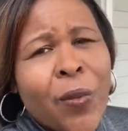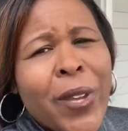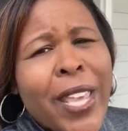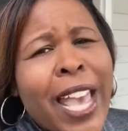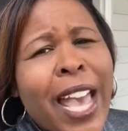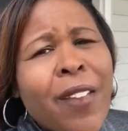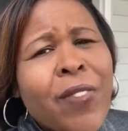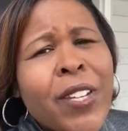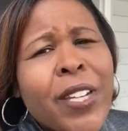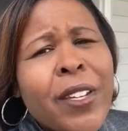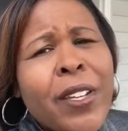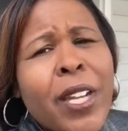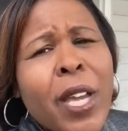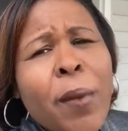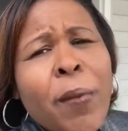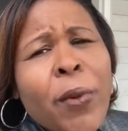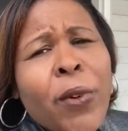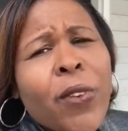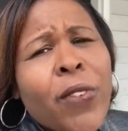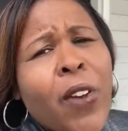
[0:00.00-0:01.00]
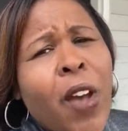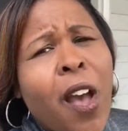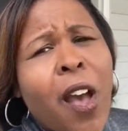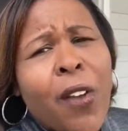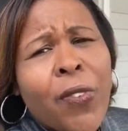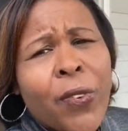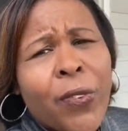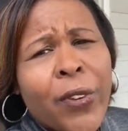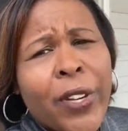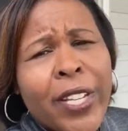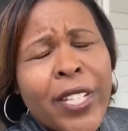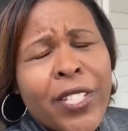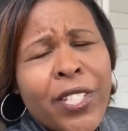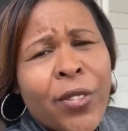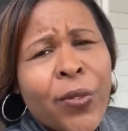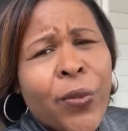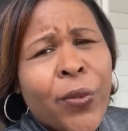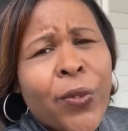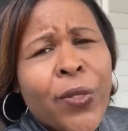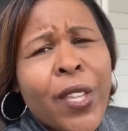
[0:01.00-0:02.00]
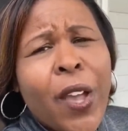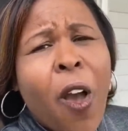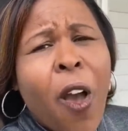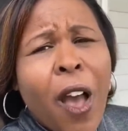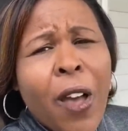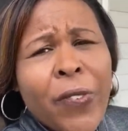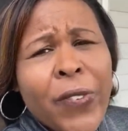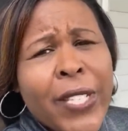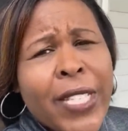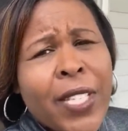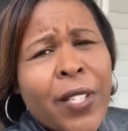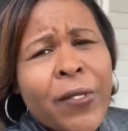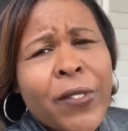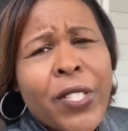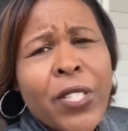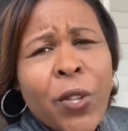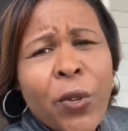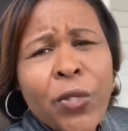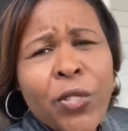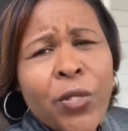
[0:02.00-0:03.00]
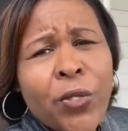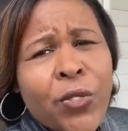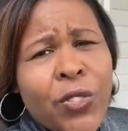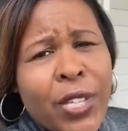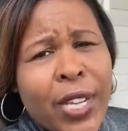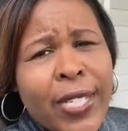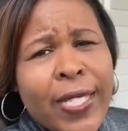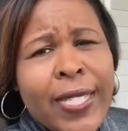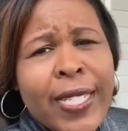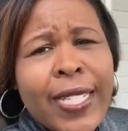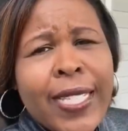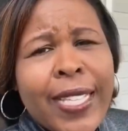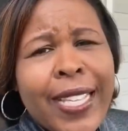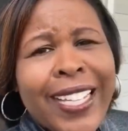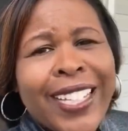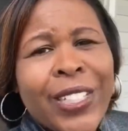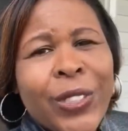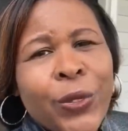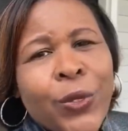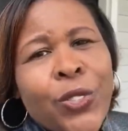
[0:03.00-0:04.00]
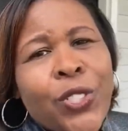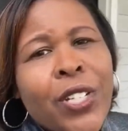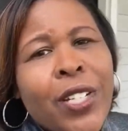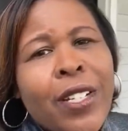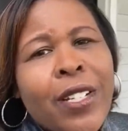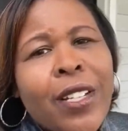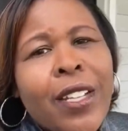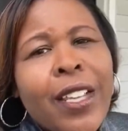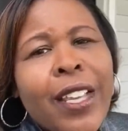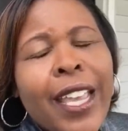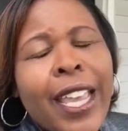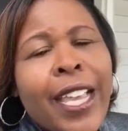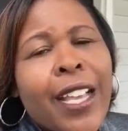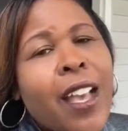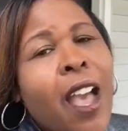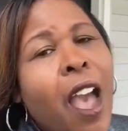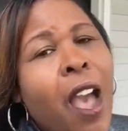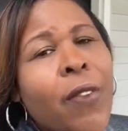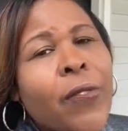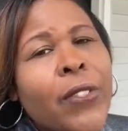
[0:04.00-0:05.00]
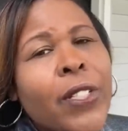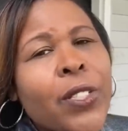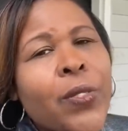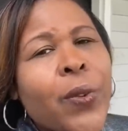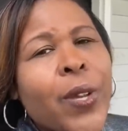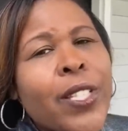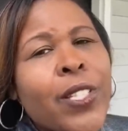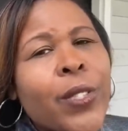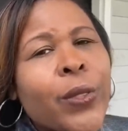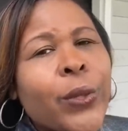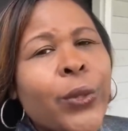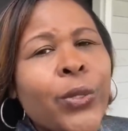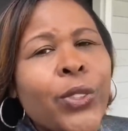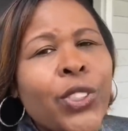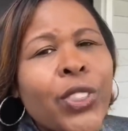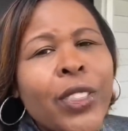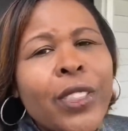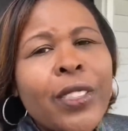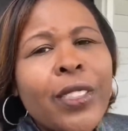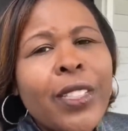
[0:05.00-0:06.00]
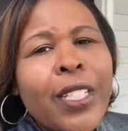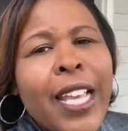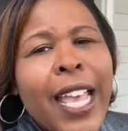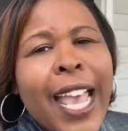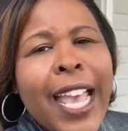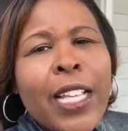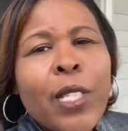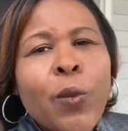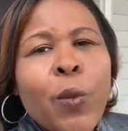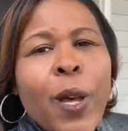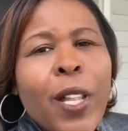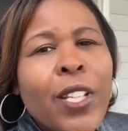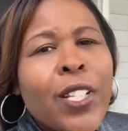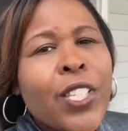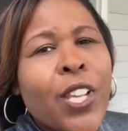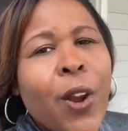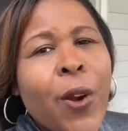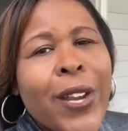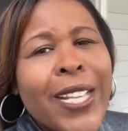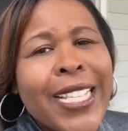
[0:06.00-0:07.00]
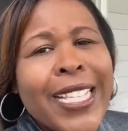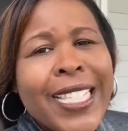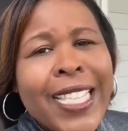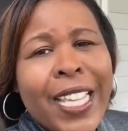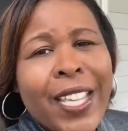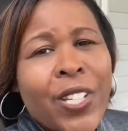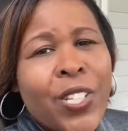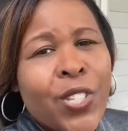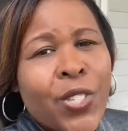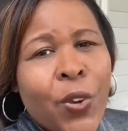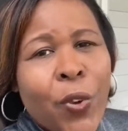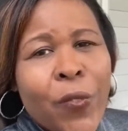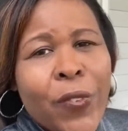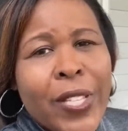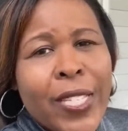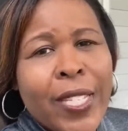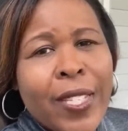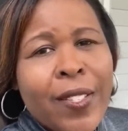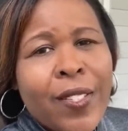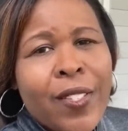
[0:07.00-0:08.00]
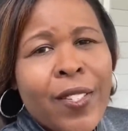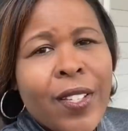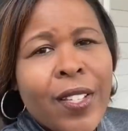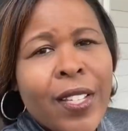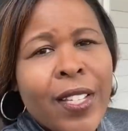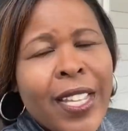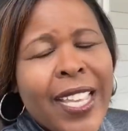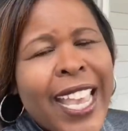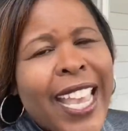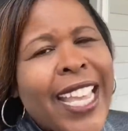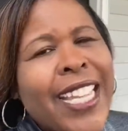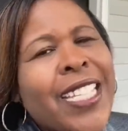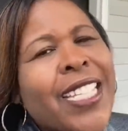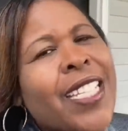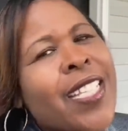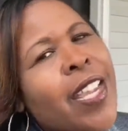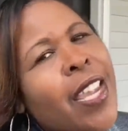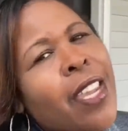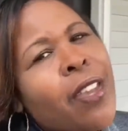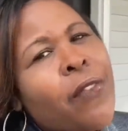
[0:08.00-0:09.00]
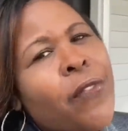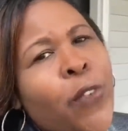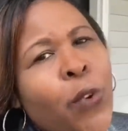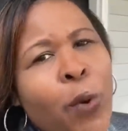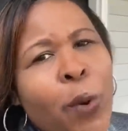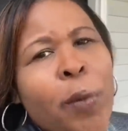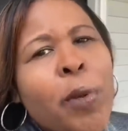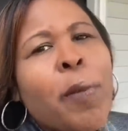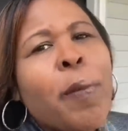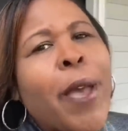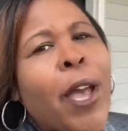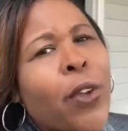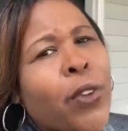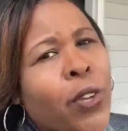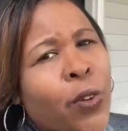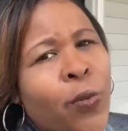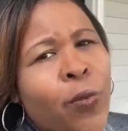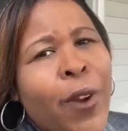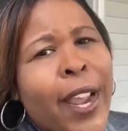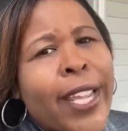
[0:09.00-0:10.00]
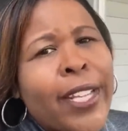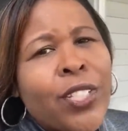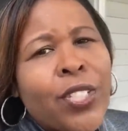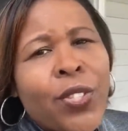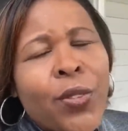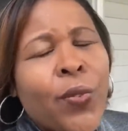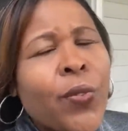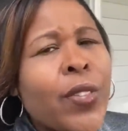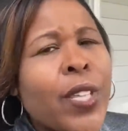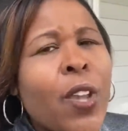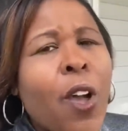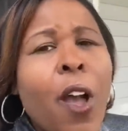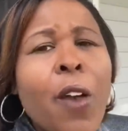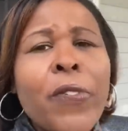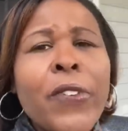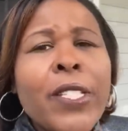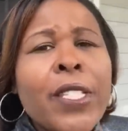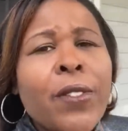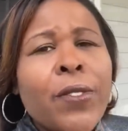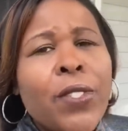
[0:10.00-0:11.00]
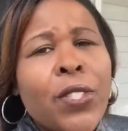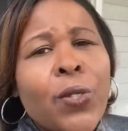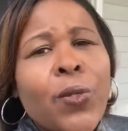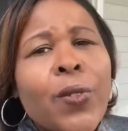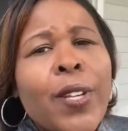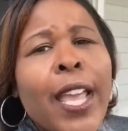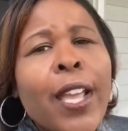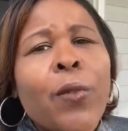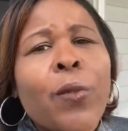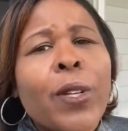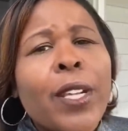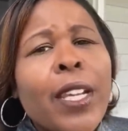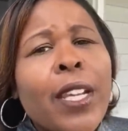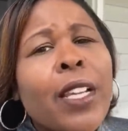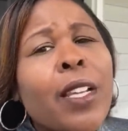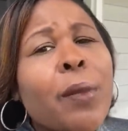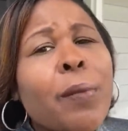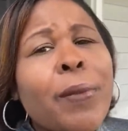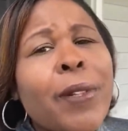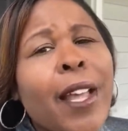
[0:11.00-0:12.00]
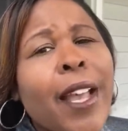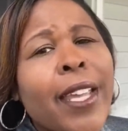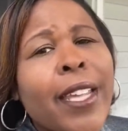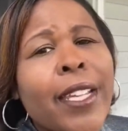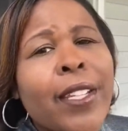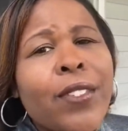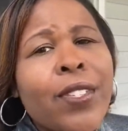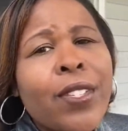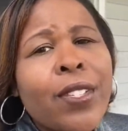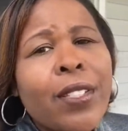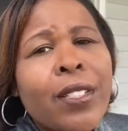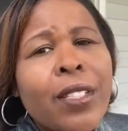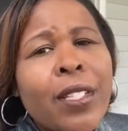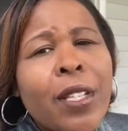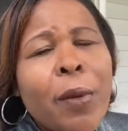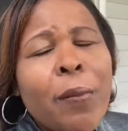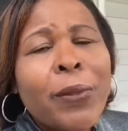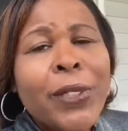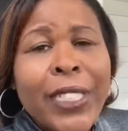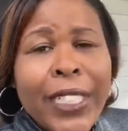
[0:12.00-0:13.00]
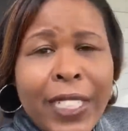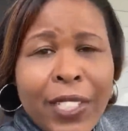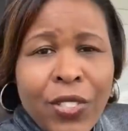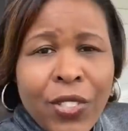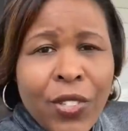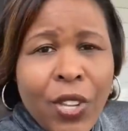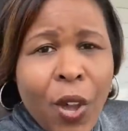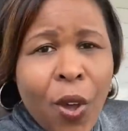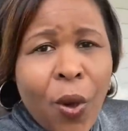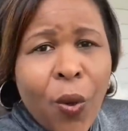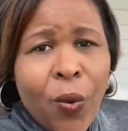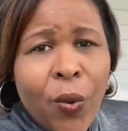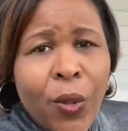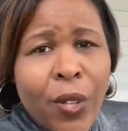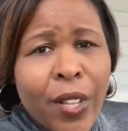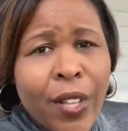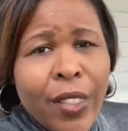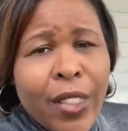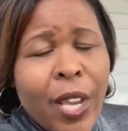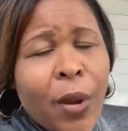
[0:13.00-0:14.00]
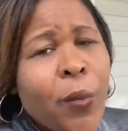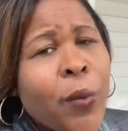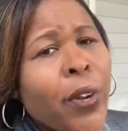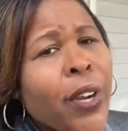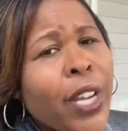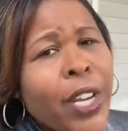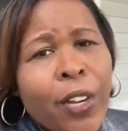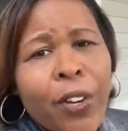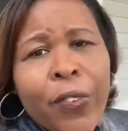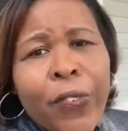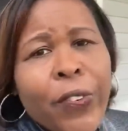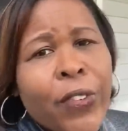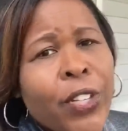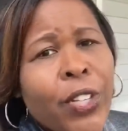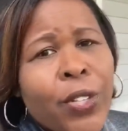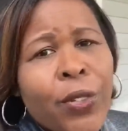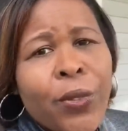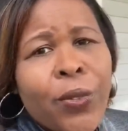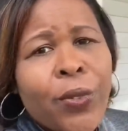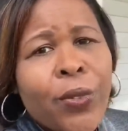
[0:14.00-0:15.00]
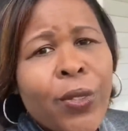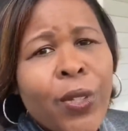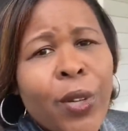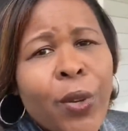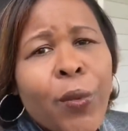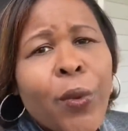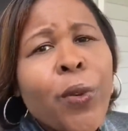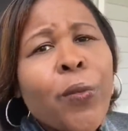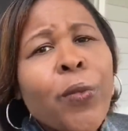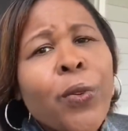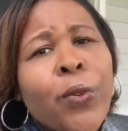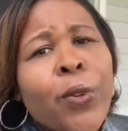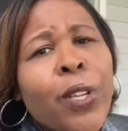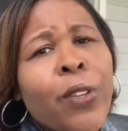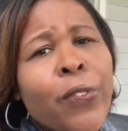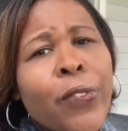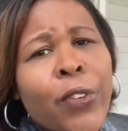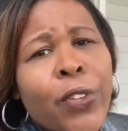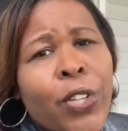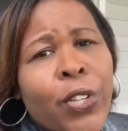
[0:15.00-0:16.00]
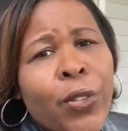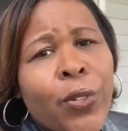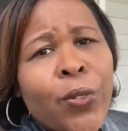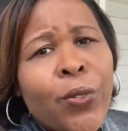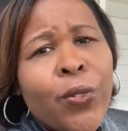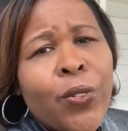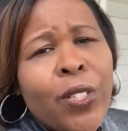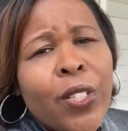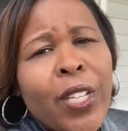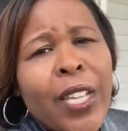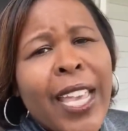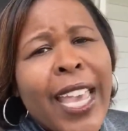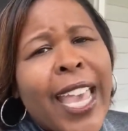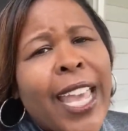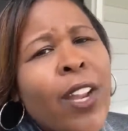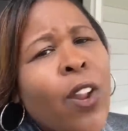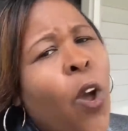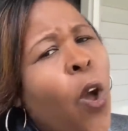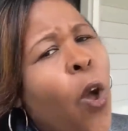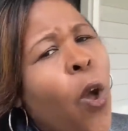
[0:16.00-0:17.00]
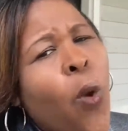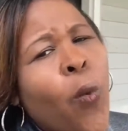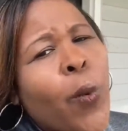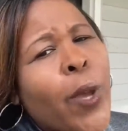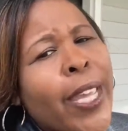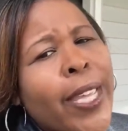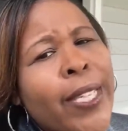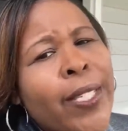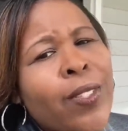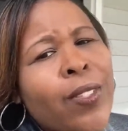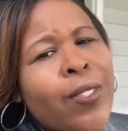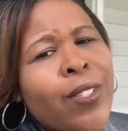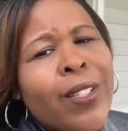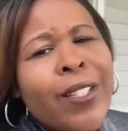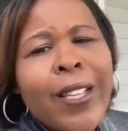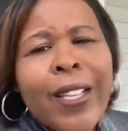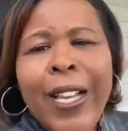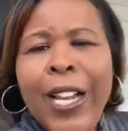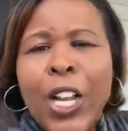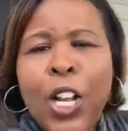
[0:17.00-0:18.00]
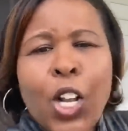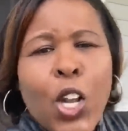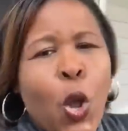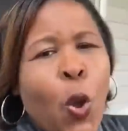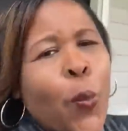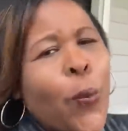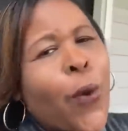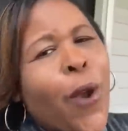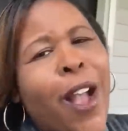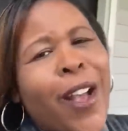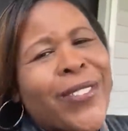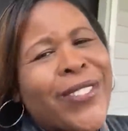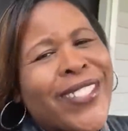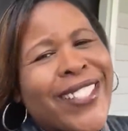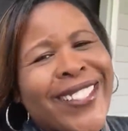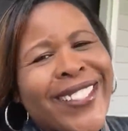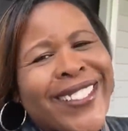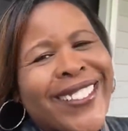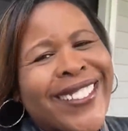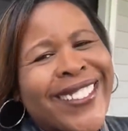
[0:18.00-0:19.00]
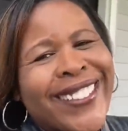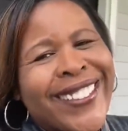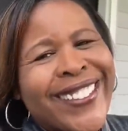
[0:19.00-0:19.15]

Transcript: We have a number of offerings through the Office of Social Justice, Inclusion, and Conflict Resolution, as well as our ASCEND services, and stay informed about your rights through the Office of Student Equity and Compliance. Please know that we're here for you, we're rooting for you, and always, go Profs.